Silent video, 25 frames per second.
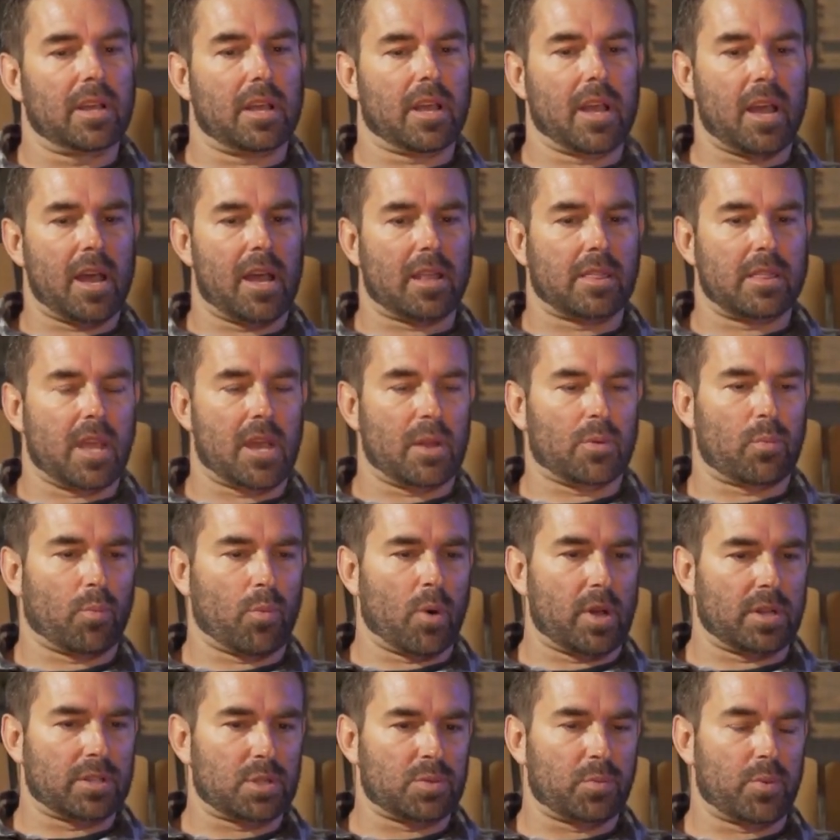And then
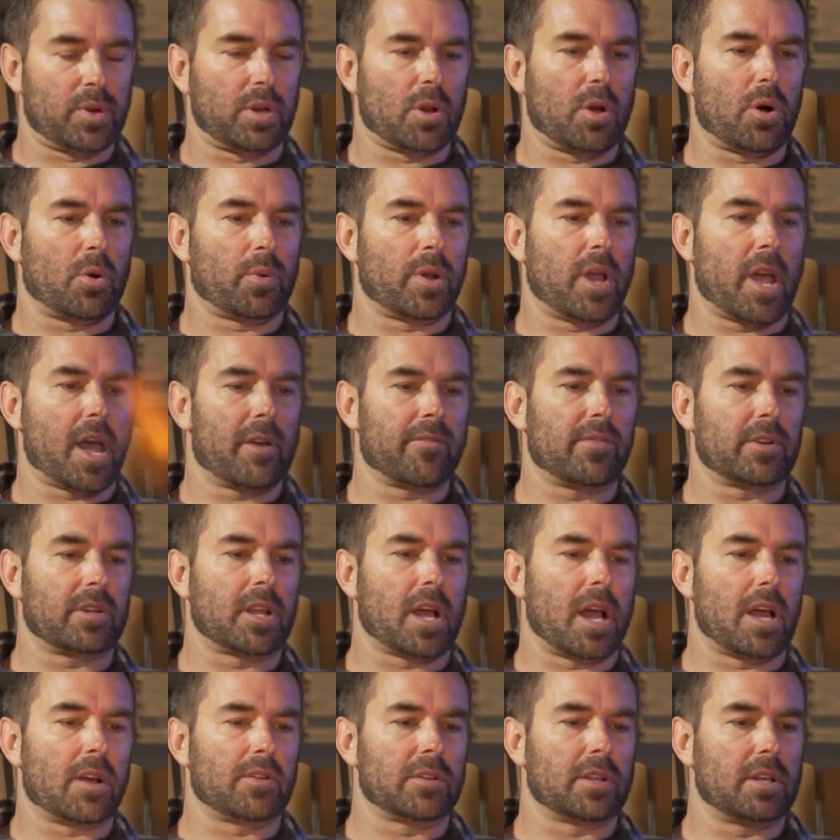once we know we have it
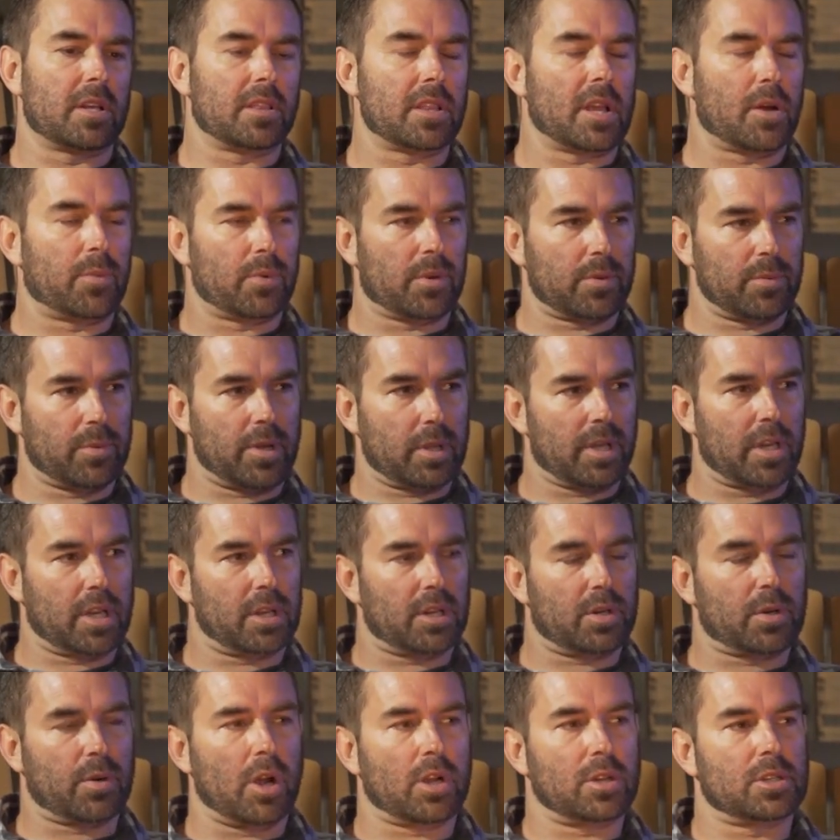dialed in, then we're really going
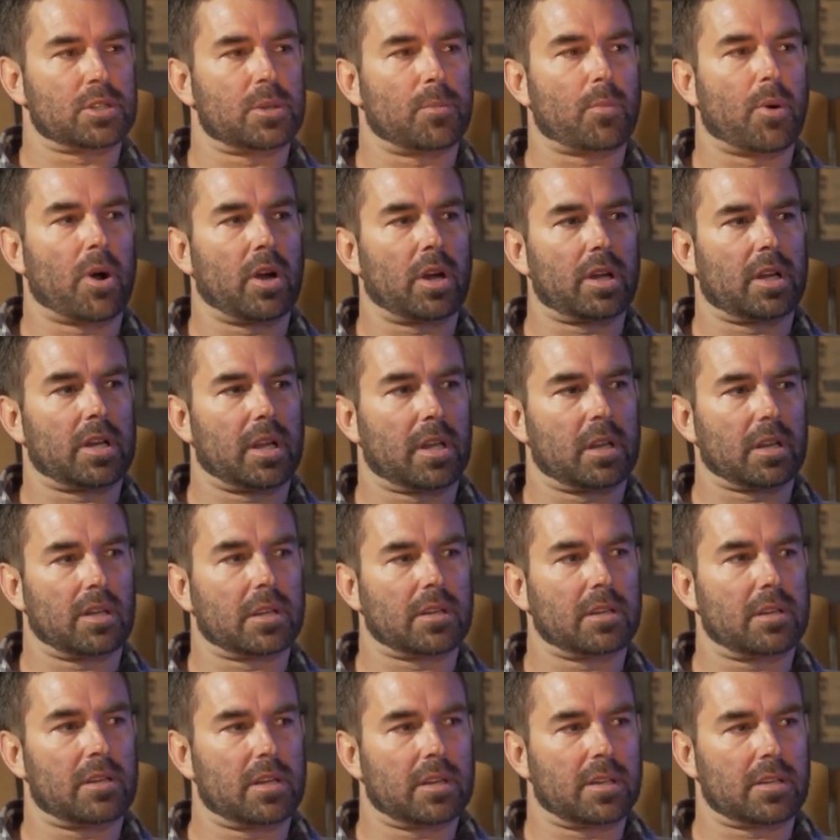to crush the marketing
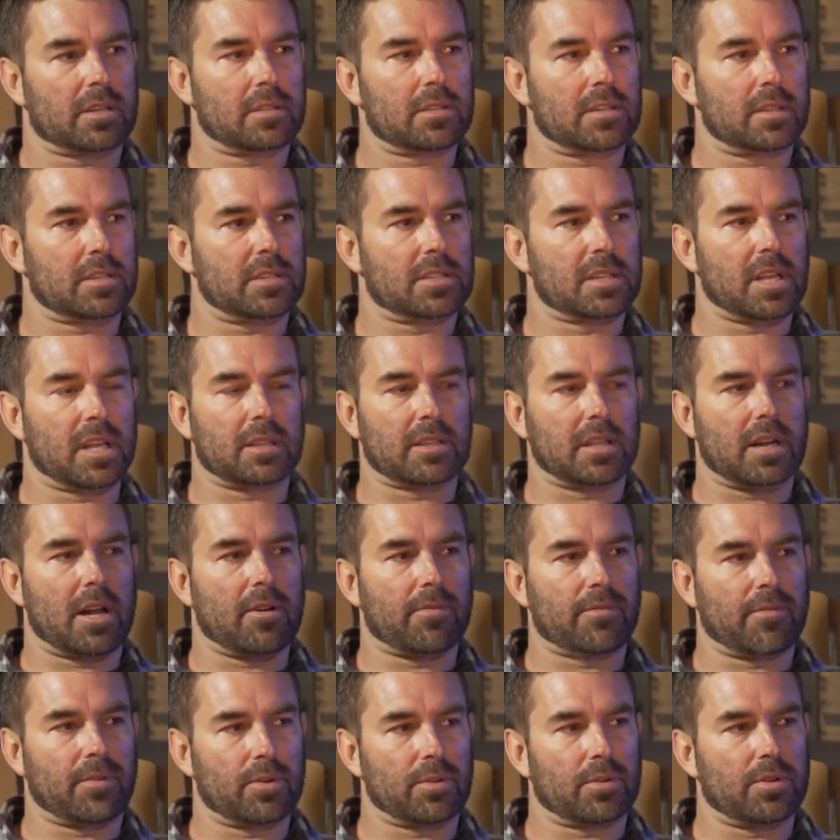and send it
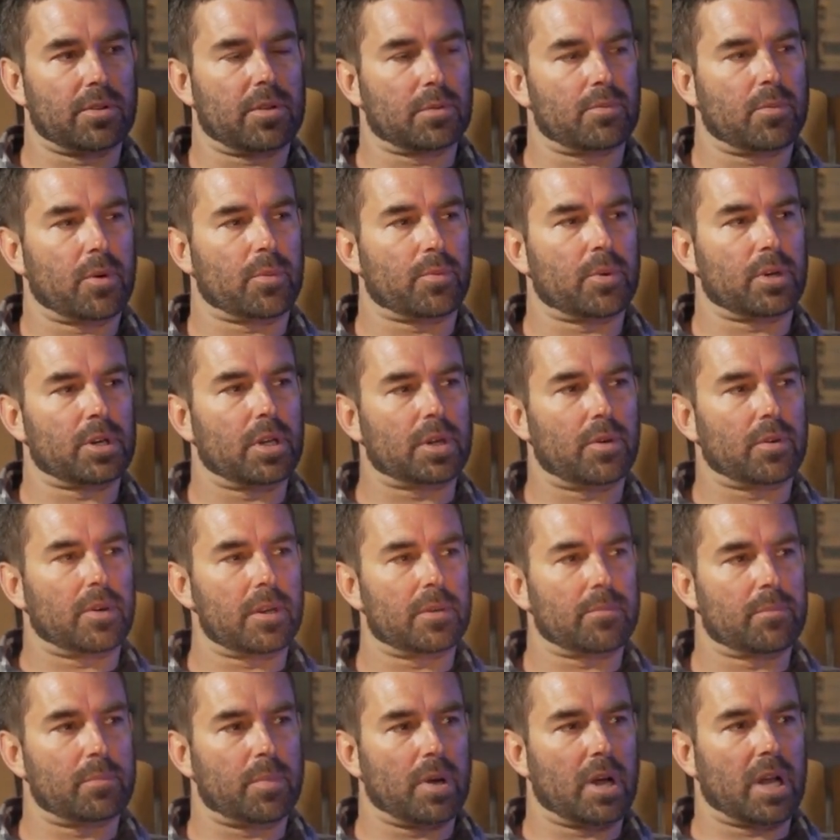out further than what we're
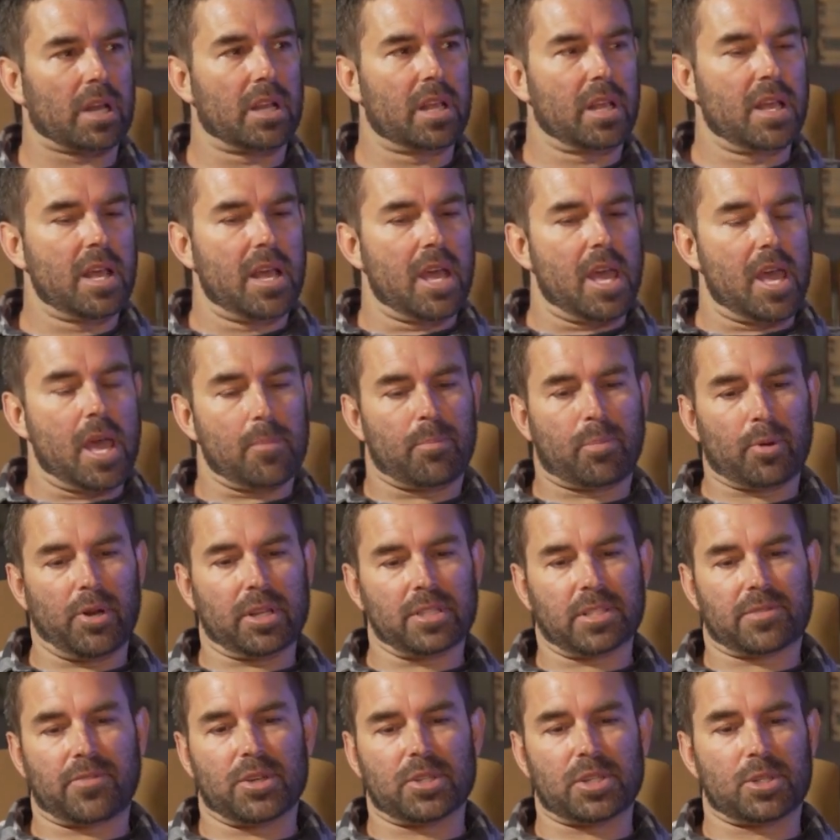doing. But it
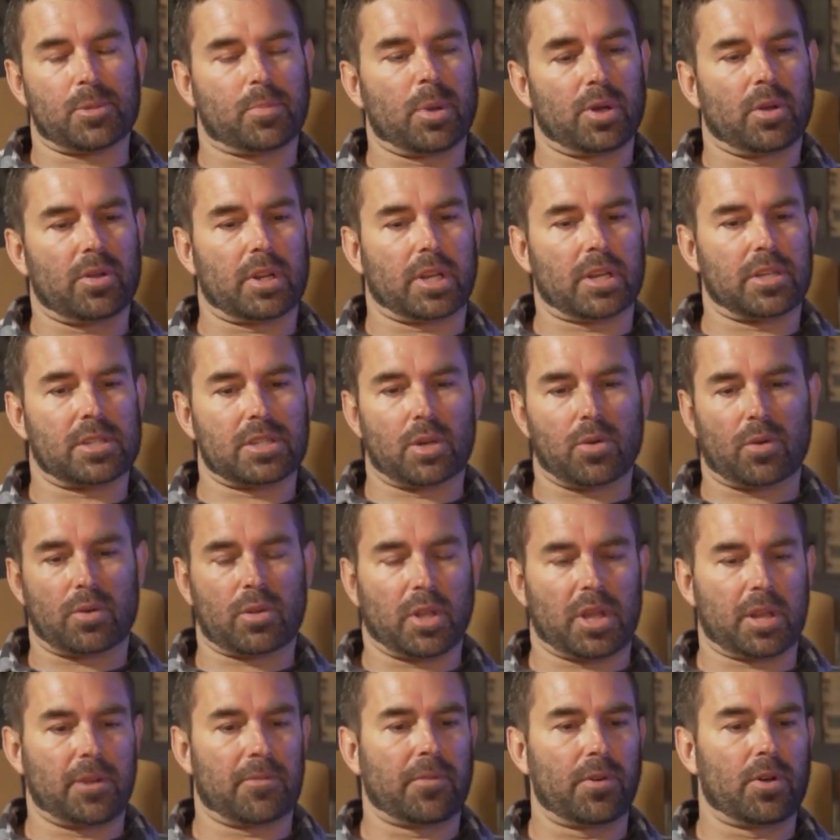brings visibility. So
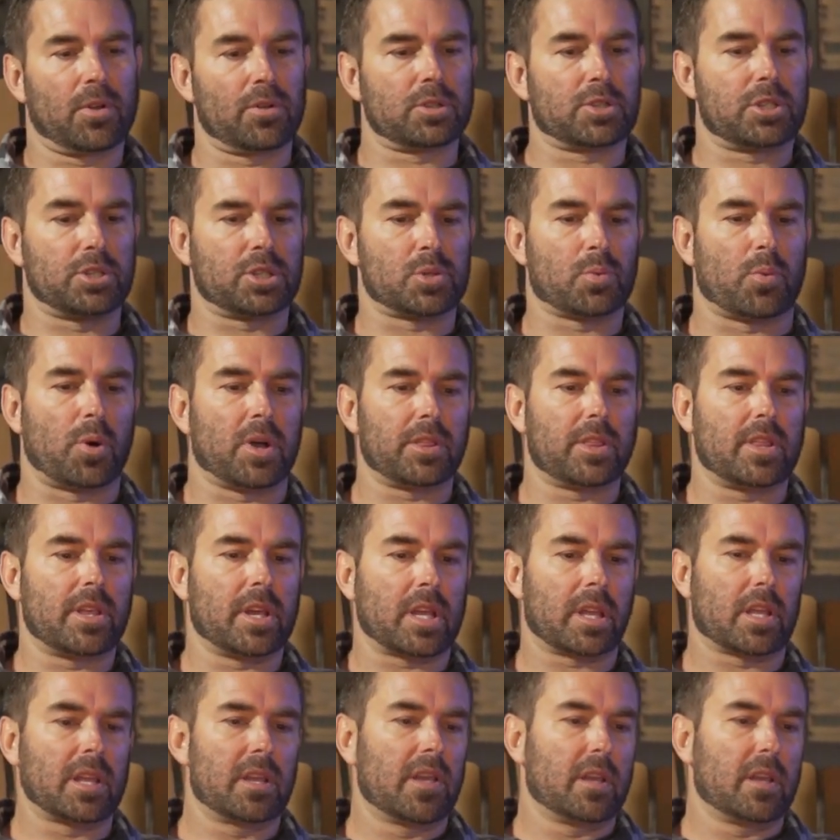Clean Fill is just one thing.